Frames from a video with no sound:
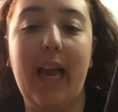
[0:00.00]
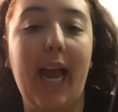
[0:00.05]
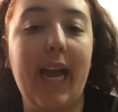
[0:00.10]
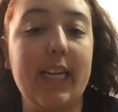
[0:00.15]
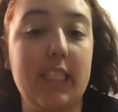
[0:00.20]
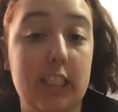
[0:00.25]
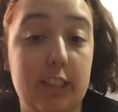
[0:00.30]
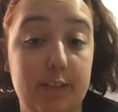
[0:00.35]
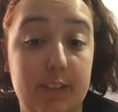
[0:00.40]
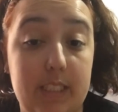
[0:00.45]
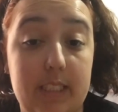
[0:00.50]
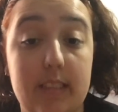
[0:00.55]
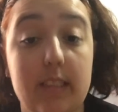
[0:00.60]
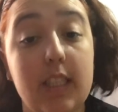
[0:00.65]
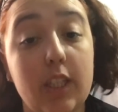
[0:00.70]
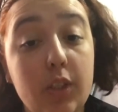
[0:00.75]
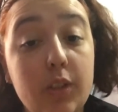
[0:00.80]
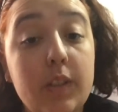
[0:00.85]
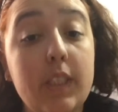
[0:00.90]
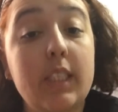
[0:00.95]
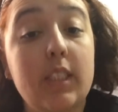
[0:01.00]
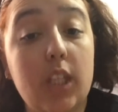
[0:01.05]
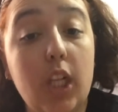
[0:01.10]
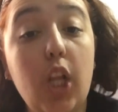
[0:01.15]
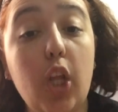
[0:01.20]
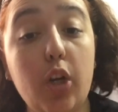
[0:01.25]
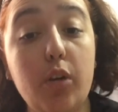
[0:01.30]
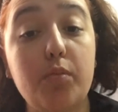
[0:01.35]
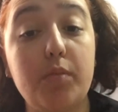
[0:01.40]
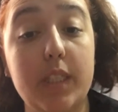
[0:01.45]
activities. There's a
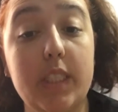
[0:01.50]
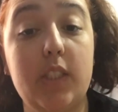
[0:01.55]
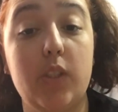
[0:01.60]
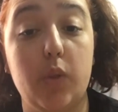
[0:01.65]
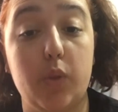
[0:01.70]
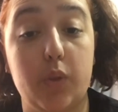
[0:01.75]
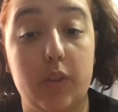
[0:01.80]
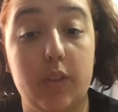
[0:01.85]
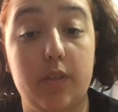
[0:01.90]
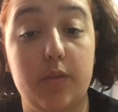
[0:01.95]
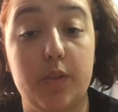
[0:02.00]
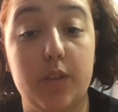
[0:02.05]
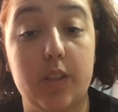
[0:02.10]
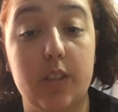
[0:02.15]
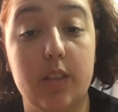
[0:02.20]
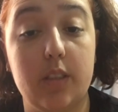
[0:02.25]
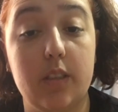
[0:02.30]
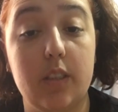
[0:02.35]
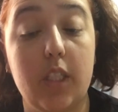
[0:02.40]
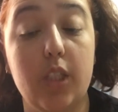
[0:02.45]
lot of resources for it,